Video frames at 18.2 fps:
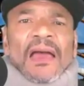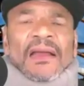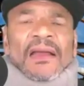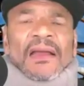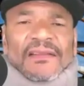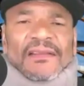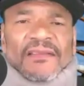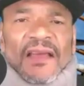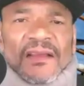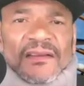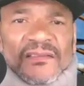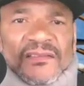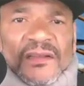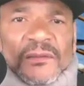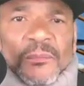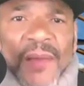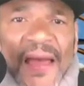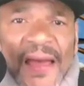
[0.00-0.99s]
And I
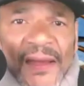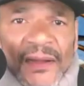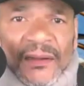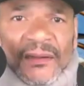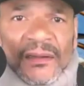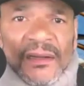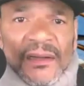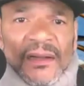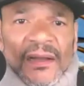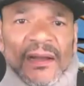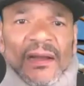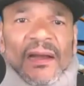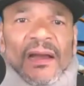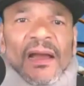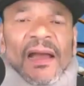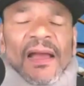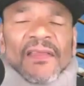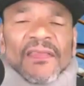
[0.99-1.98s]
texted back,
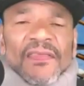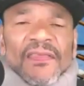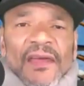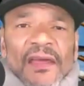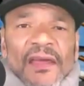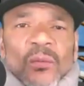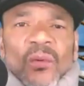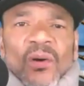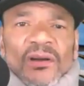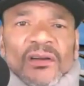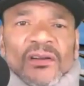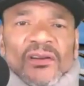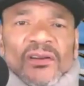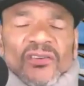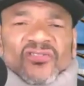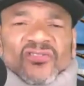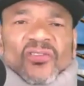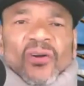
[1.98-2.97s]
and they
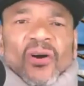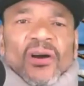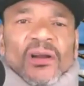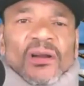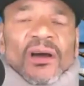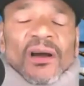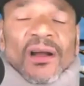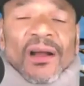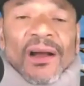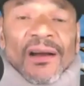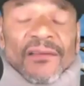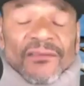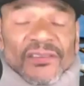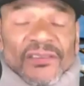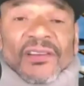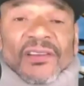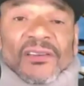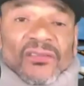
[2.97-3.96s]
wanted to start a
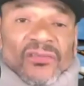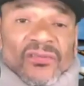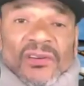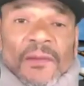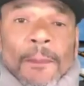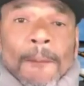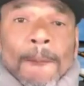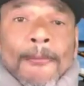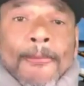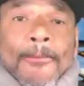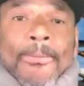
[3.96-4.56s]
conversation,